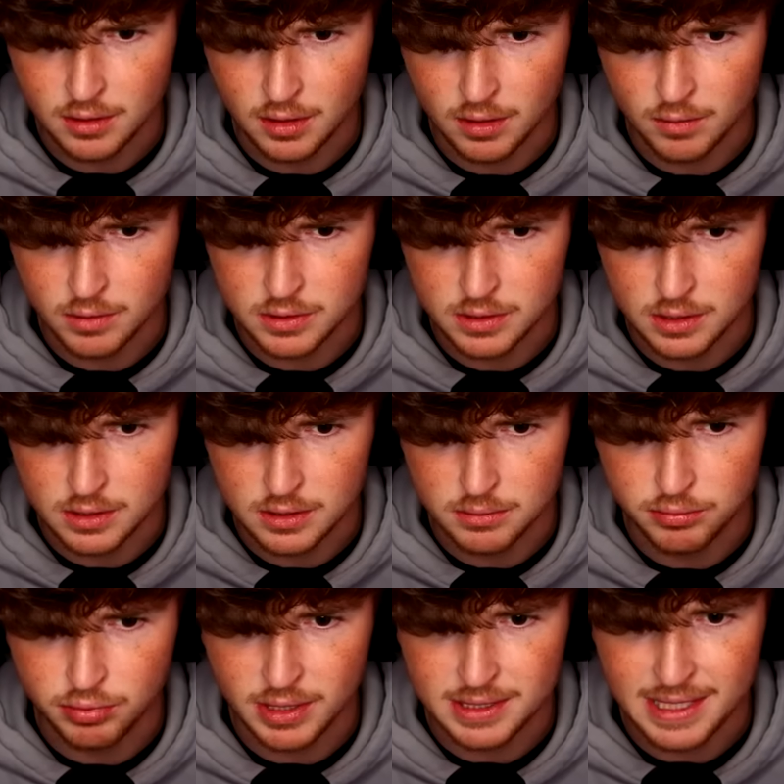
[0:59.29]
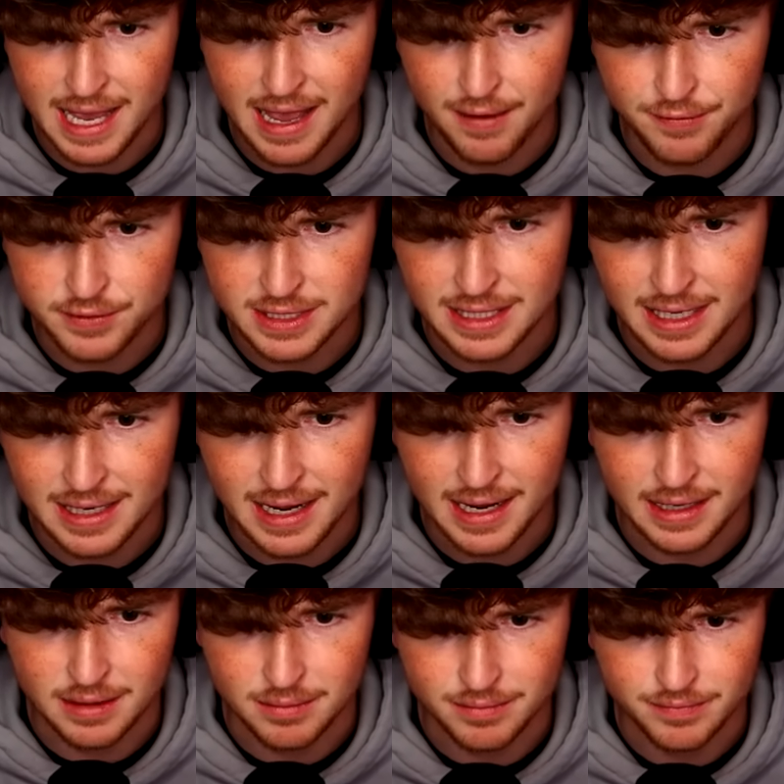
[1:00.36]
Okay, what is this? Press F to get
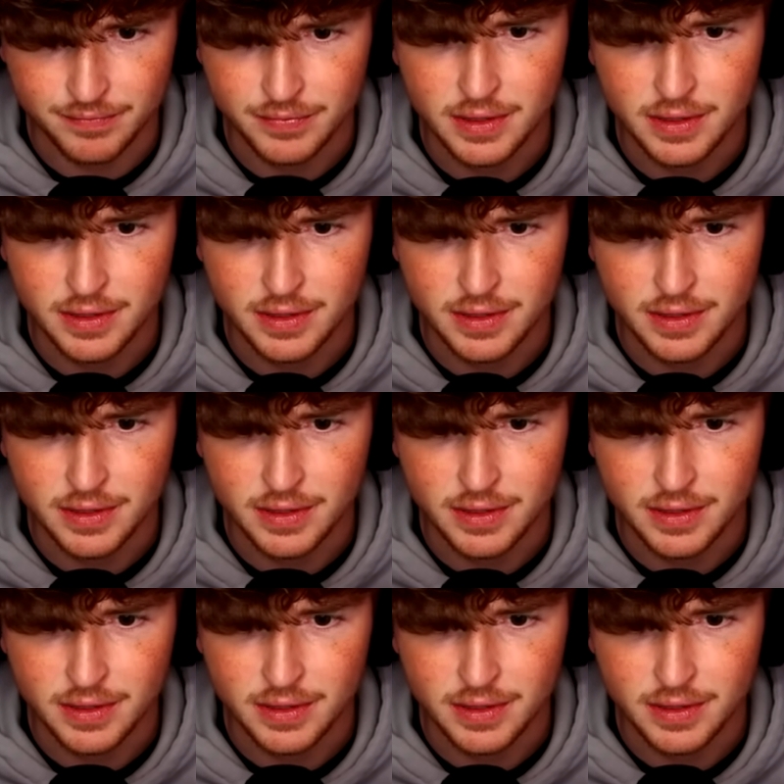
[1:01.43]
item